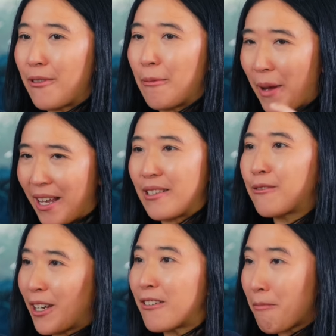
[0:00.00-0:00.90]
the
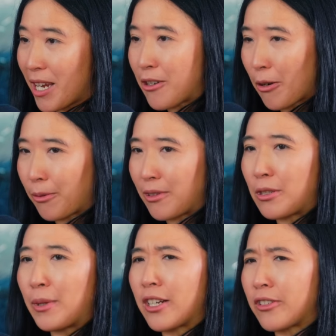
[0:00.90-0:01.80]
base fundamentals
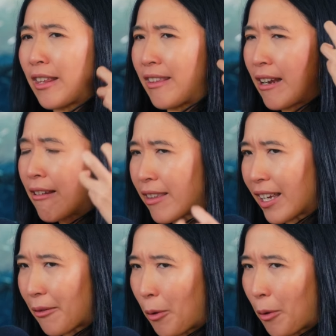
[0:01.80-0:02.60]
to actually then think,